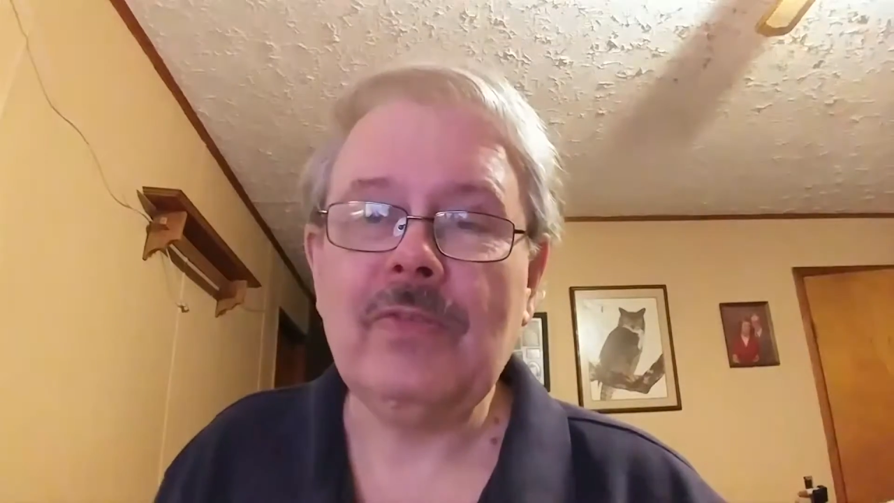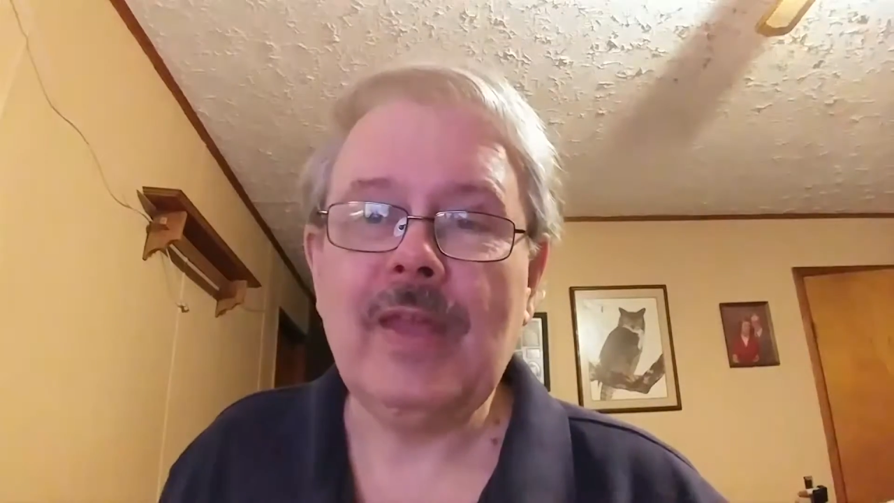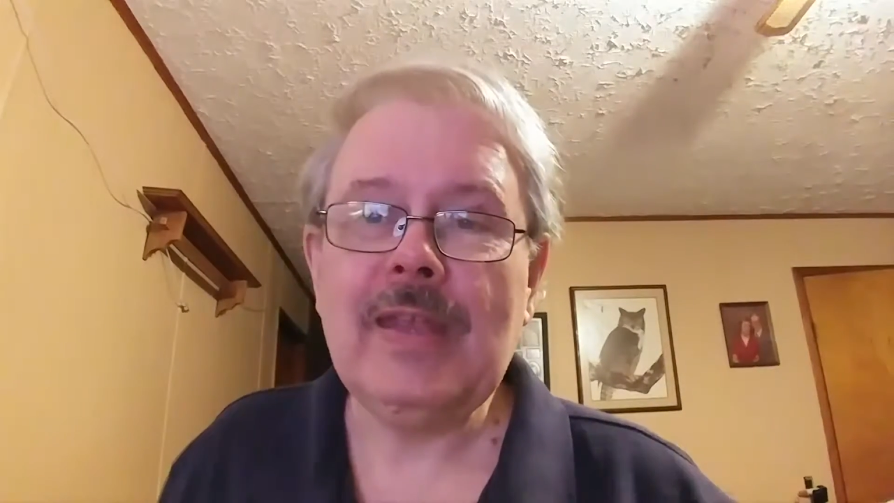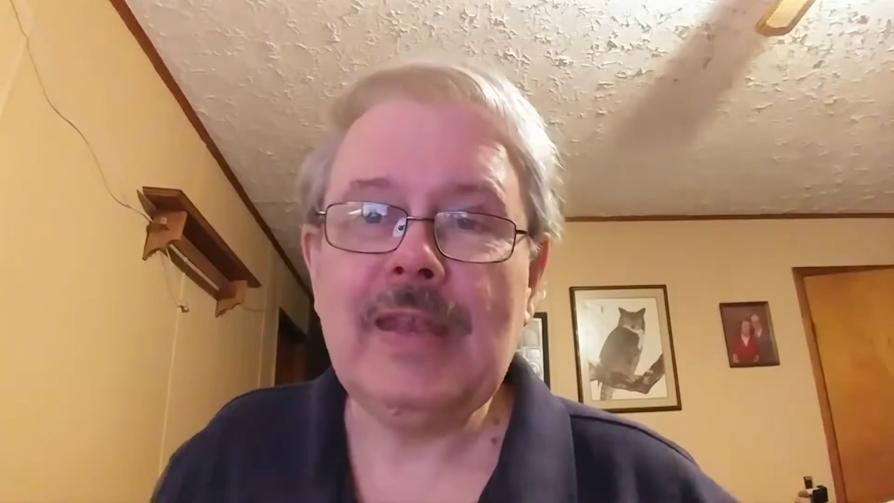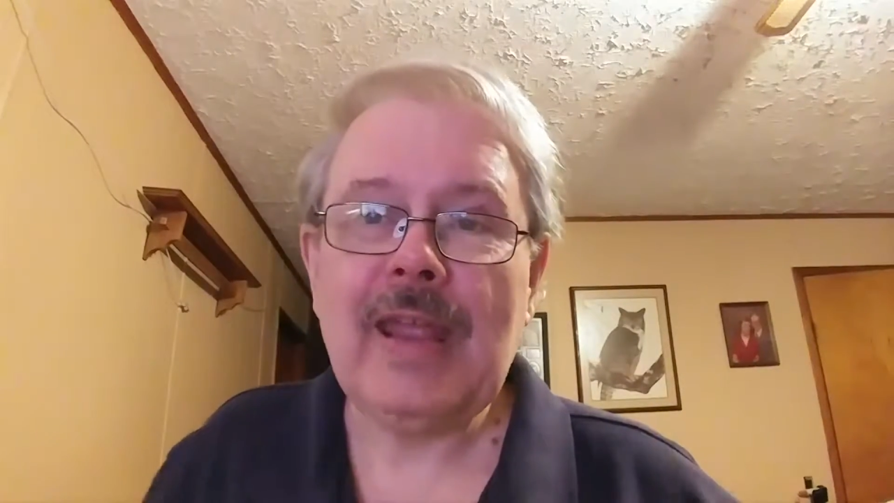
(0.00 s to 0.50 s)

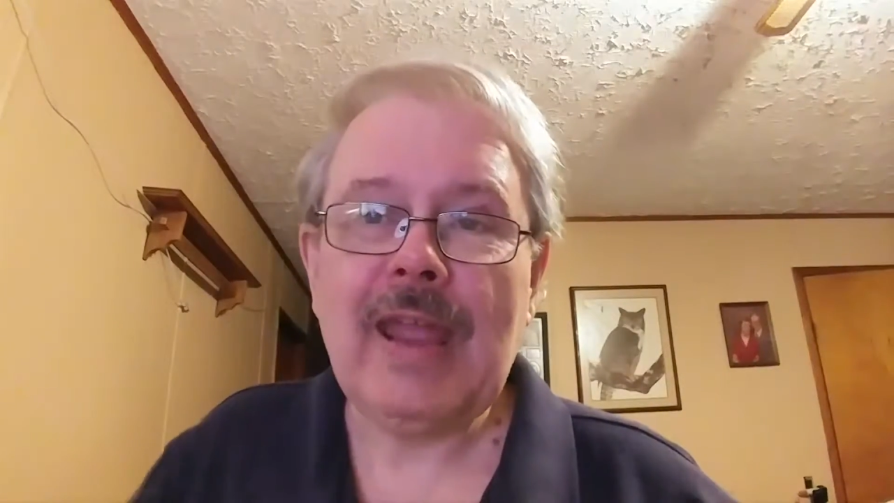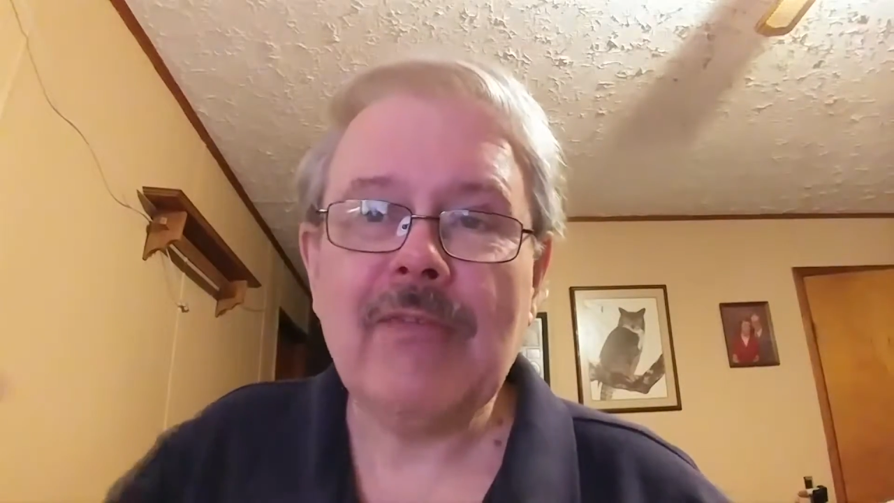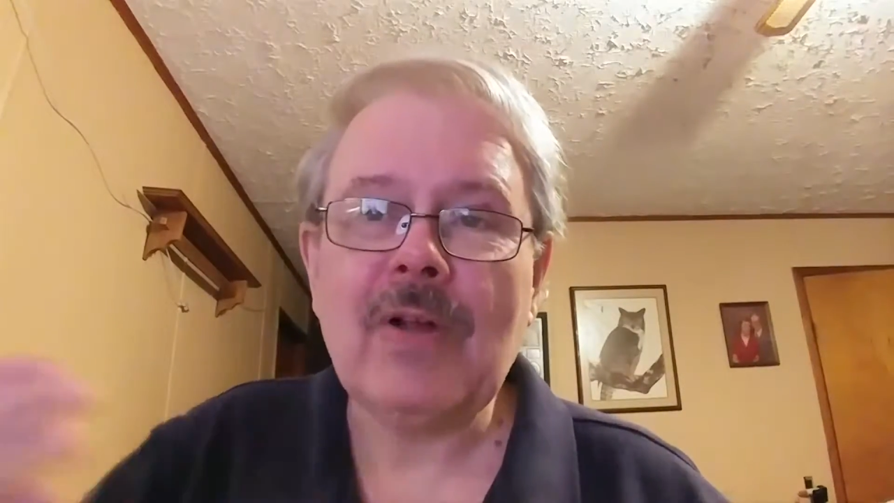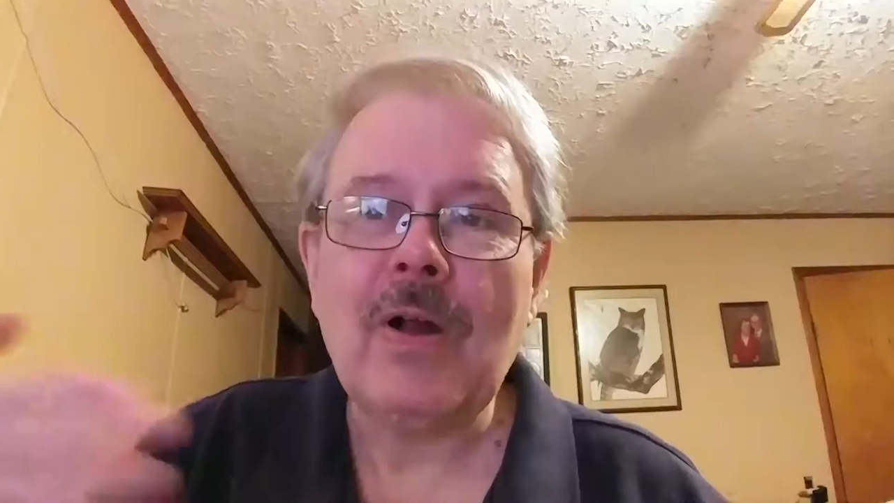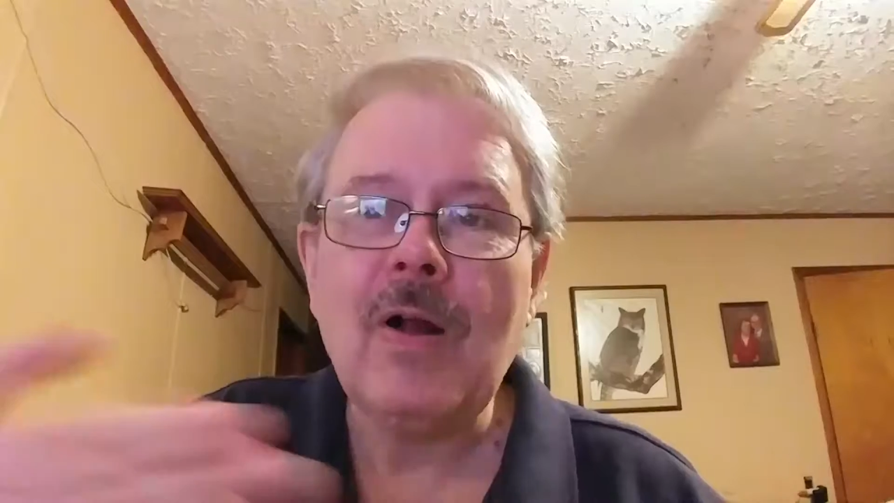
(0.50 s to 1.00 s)
they didn't
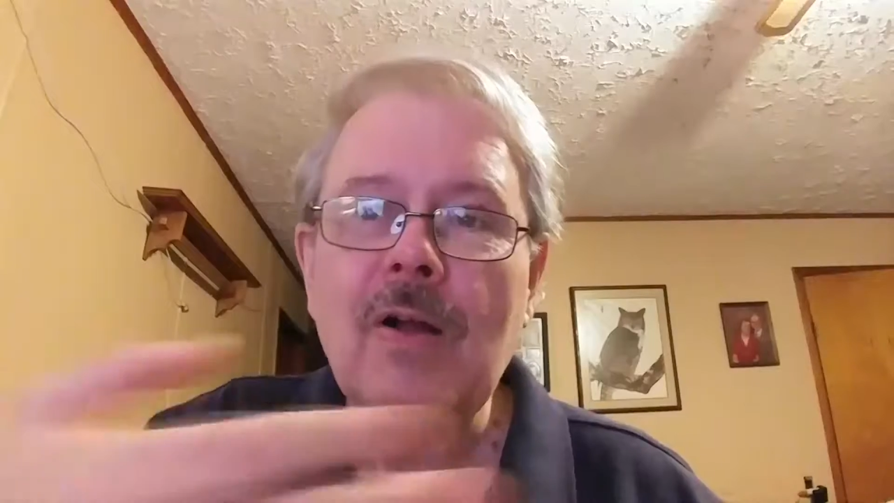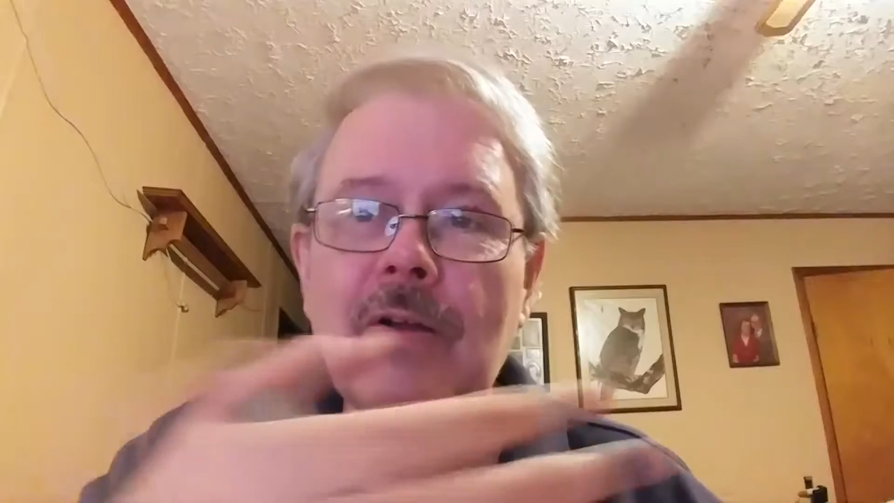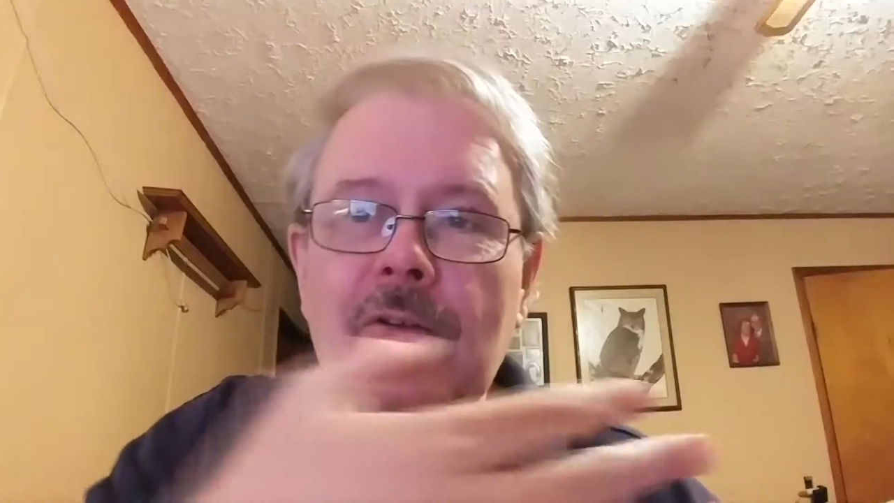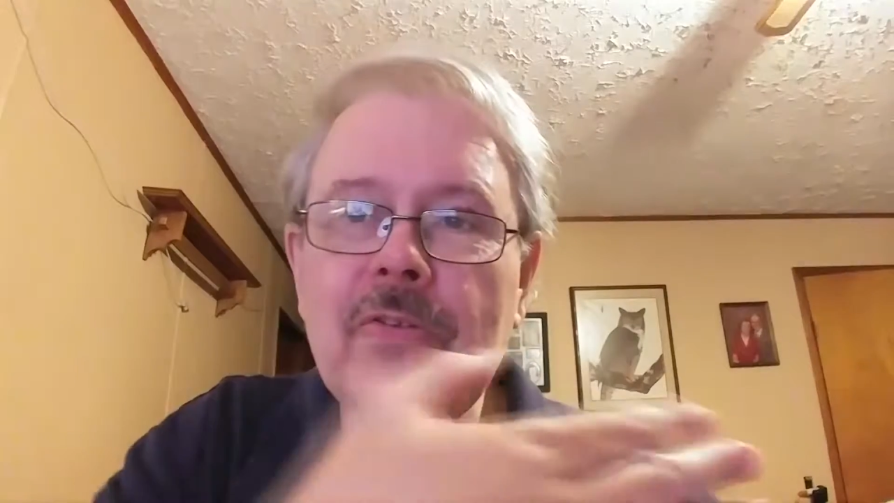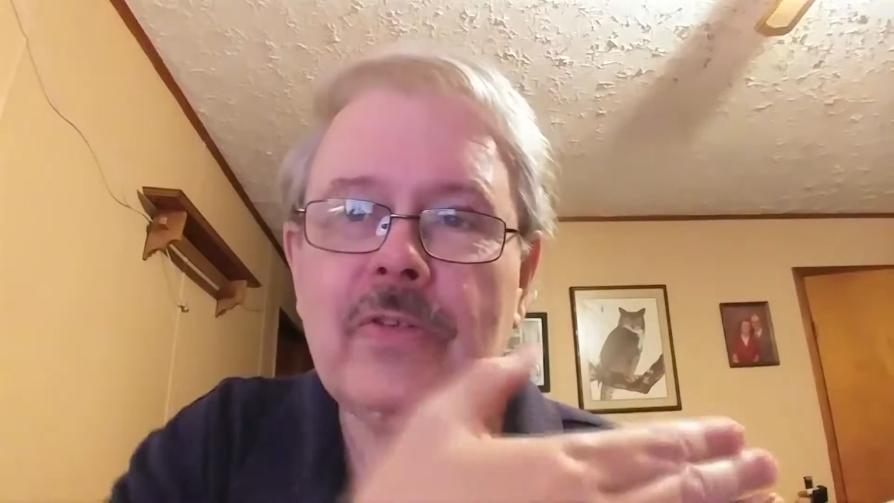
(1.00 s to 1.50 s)
have
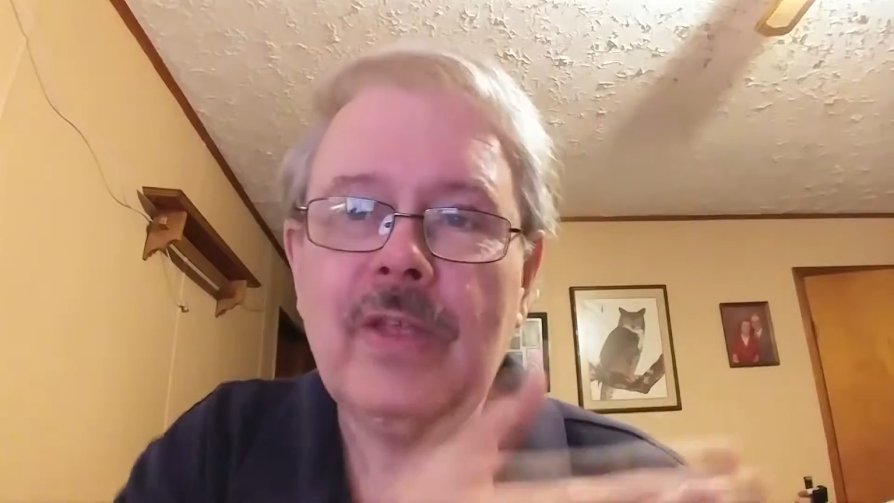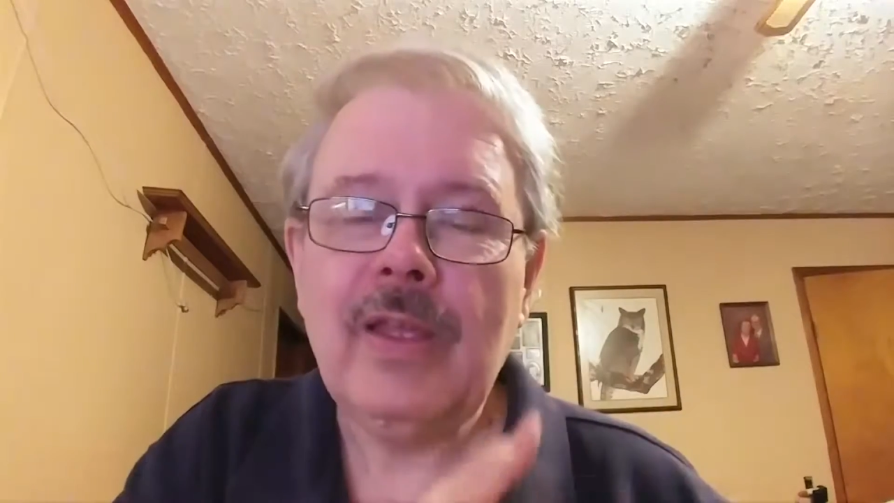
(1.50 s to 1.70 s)
cars